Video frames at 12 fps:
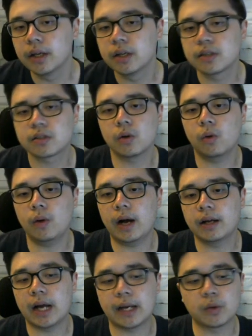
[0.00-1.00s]
So
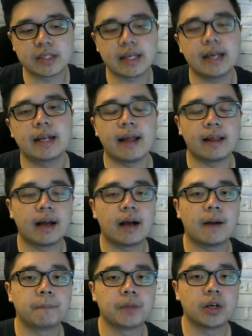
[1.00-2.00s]
I could say that
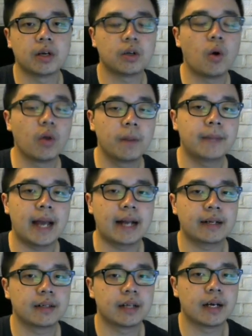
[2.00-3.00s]
the Golem
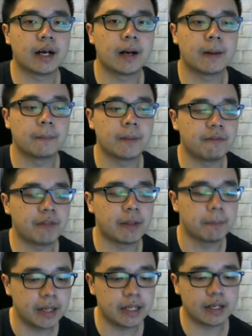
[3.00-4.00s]
deck, if they
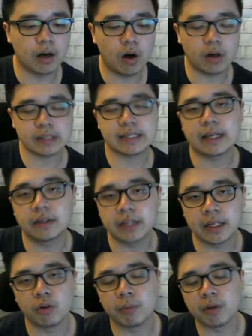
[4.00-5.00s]
meet a Hog Cycle deck,
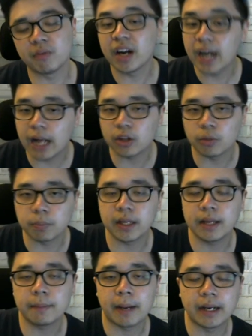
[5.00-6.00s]
it will be very hard to
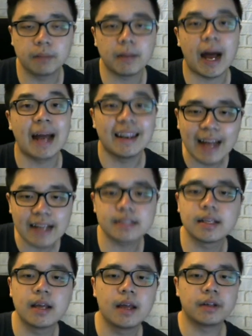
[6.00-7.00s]
play by them
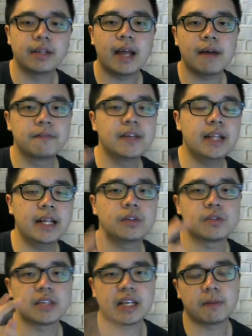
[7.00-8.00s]
unless they are willing
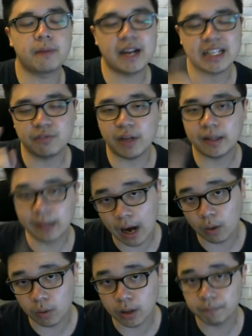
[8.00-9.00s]
to sacrifice 1
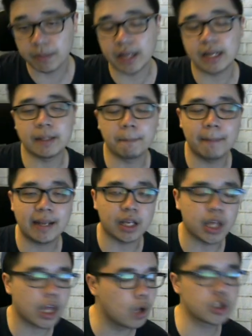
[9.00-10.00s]
tower and then they make a
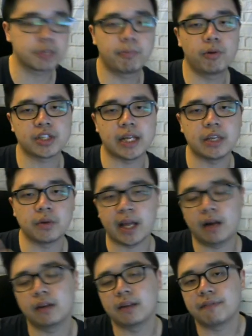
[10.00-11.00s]
huge push that you
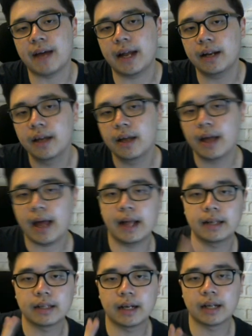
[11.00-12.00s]
cannot defend
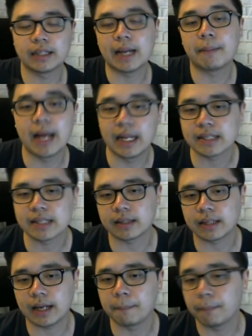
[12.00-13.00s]
at double elixir
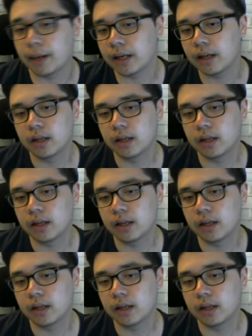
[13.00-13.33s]
time. But